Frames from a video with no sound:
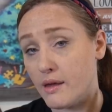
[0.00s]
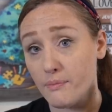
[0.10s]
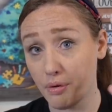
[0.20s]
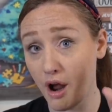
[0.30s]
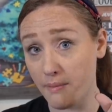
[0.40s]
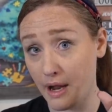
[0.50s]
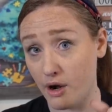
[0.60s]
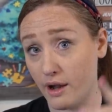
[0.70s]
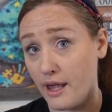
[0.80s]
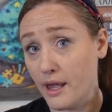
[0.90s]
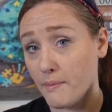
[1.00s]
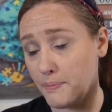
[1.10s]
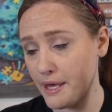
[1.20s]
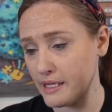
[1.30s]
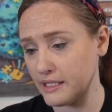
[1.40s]
primary,
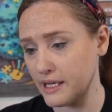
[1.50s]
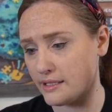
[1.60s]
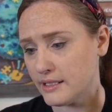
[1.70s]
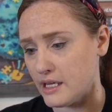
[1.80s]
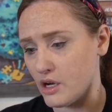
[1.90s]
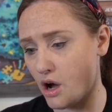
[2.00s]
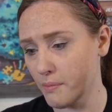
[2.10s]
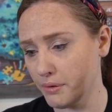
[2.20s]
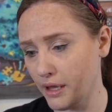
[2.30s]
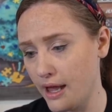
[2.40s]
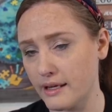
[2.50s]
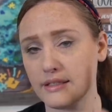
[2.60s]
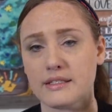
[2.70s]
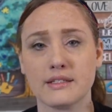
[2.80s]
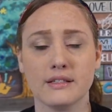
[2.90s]
PTSD
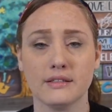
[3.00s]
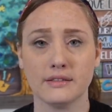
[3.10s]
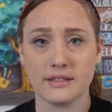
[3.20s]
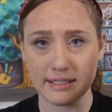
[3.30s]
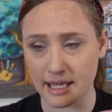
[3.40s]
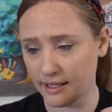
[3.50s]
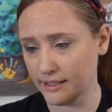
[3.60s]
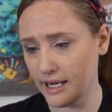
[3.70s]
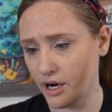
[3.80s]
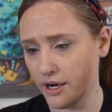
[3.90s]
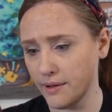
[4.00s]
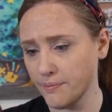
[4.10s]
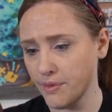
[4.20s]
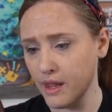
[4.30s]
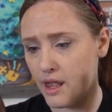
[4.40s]
complex, secondary
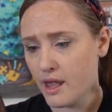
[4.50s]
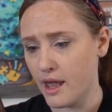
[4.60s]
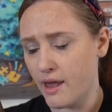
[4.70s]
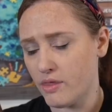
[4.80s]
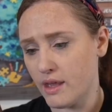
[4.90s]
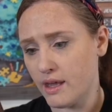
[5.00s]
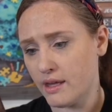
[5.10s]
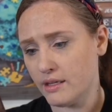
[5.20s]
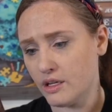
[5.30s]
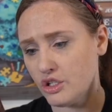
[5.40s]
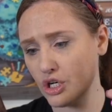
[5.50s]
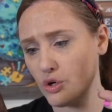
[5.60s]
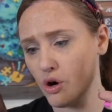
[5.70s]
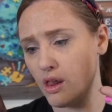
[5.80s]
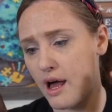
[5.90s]
and then
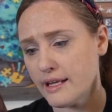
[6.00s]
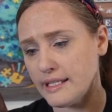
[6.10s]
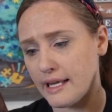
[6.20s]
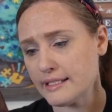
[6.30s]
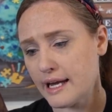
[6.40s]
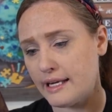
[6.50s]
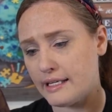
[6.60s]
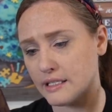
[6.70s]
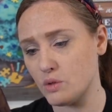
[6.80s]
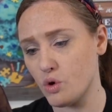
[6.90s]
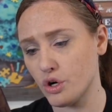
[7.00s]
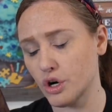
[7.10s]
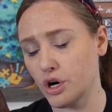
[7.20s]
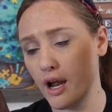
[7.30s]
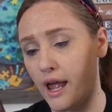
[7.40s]
generalized anxiety
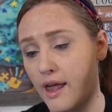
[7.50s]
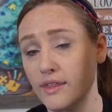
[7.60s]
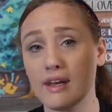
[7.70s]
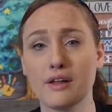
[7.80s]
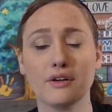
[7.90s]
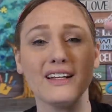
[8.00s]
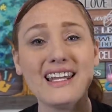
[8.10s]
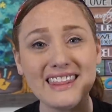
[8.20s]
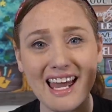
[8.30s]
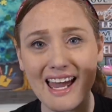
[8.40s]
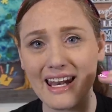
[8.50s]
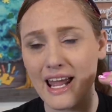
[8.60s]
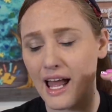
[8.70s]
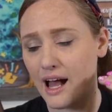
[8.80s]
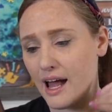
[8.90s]
disorder and then underneath that
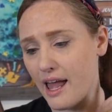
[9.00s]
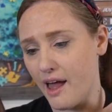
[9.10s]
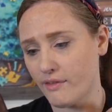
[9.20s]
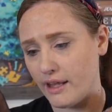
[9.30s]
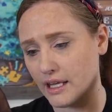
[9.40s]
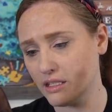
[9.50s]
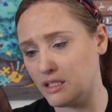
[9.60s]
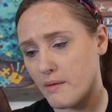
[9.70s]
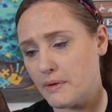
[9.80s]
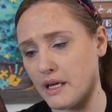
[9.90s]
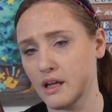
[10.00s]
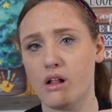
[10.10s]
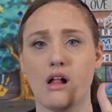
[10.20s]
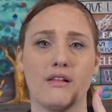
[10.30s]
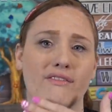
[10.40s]
I have like insomnia
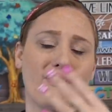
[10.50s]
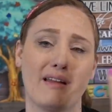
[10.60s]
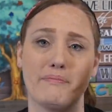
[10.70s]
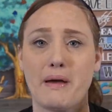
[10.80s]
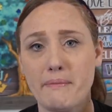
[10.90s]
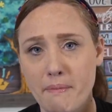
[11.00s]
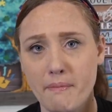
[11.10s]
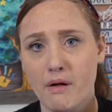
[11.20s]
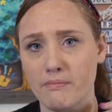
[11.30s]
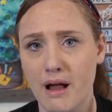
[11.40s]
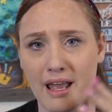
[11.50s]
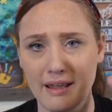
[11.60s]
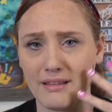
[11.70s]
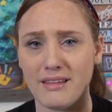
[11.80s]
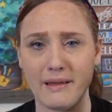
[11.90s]
all of like my
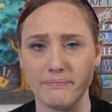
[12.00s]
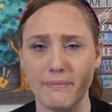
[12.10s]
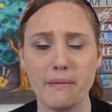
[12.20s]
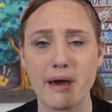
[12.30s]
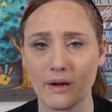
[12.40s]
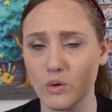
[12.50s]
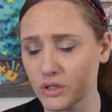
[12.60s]
my like my medical